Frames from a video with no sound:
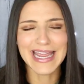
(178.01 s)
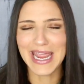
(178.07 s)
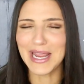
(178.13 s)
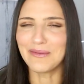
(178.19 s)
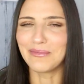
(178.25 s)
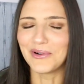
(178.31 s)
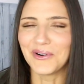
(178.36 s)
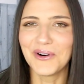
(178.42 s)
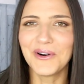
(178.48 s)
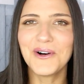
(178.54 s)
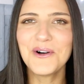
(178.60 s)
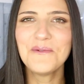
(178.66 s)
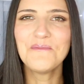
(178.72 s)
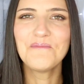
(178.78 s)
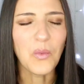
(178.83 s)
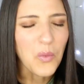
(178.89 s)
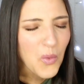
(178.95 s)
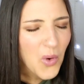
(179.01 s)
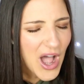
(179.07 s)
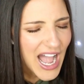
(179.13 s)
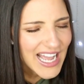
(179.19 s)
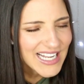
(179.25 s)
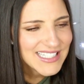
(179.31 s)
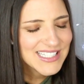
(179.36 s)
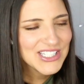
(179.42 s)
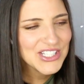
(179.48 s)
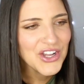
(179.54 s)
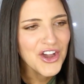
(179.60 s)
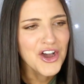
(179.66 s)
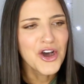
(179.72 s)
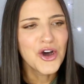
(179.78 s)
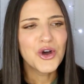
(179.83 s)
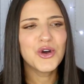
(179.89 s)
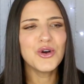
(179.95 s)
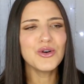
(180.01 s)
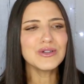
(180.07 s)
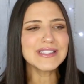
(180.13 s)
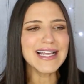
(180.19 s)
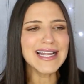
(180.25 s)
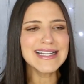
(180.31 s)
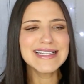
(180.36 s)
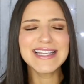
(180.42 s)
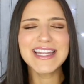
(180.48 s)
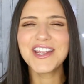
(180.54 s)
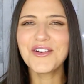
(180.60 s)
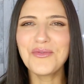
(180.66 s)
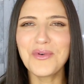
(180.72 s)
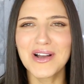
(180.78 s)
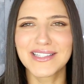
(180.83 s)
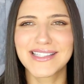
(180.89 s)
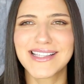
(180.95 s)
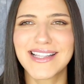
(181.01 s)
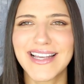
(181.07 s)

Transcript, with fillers: table. What? Whose idea was